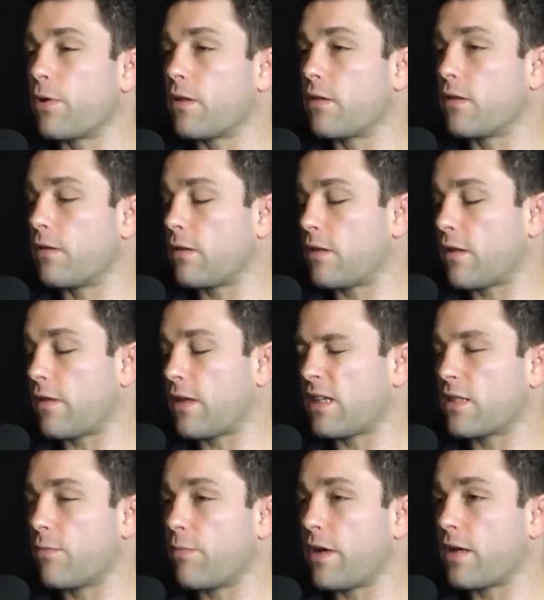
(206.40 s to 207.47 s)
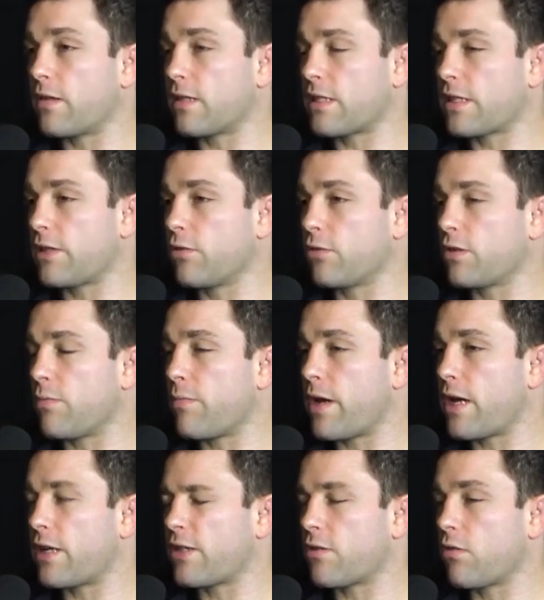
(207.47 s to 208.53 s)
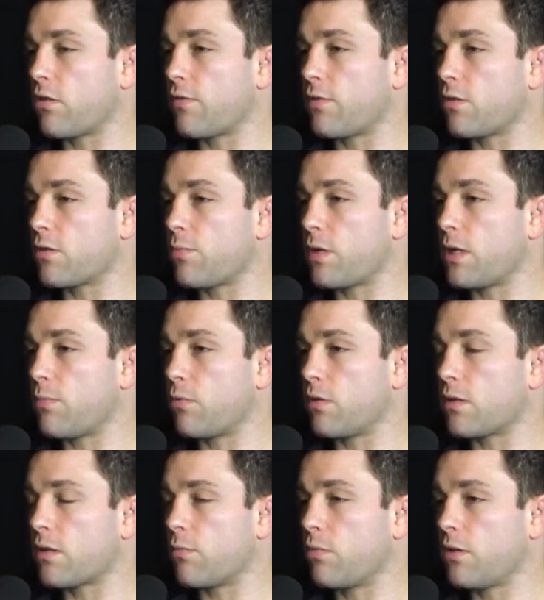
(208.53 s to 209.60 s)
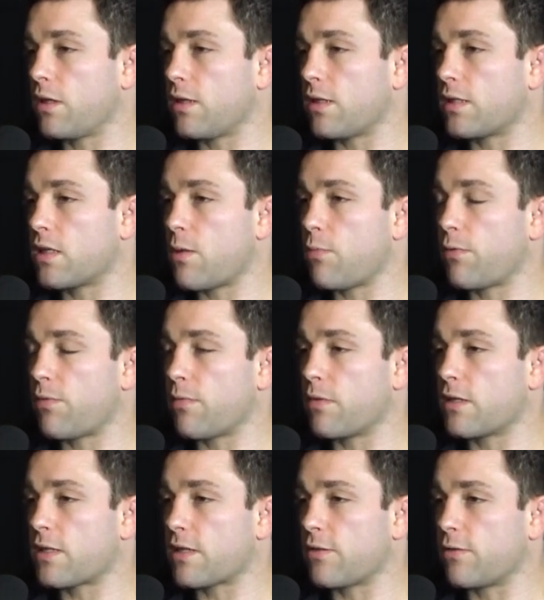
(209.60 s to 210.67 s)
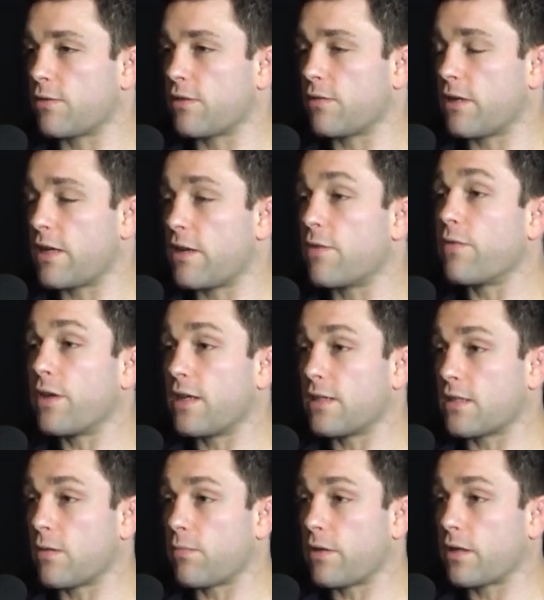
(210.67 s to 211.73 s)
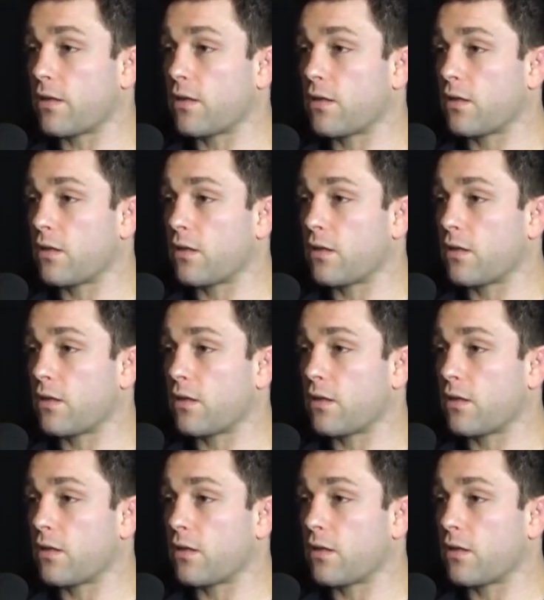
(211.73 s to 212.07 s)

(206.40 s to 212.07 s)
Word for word: but the thing to the skill to manage all of those people is completely separate from the skill to innovate something.